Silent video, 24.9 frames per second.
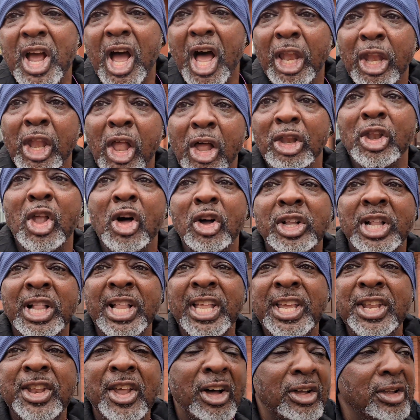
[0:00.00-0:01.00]
a lot
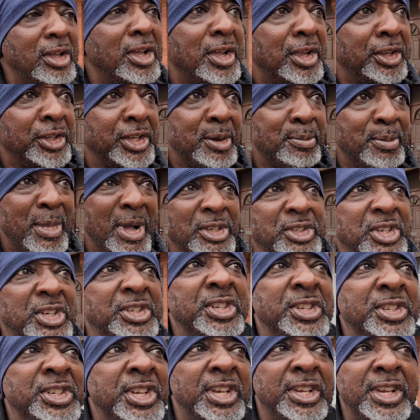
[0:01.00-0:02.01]
cleaner than
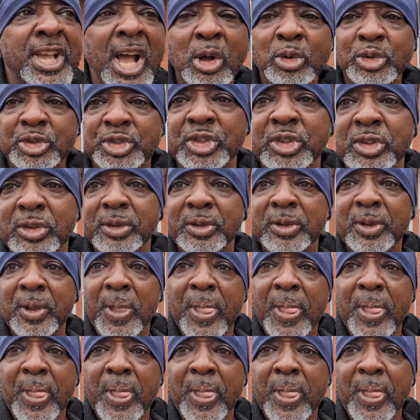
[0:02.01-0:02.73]
Manchester City Council.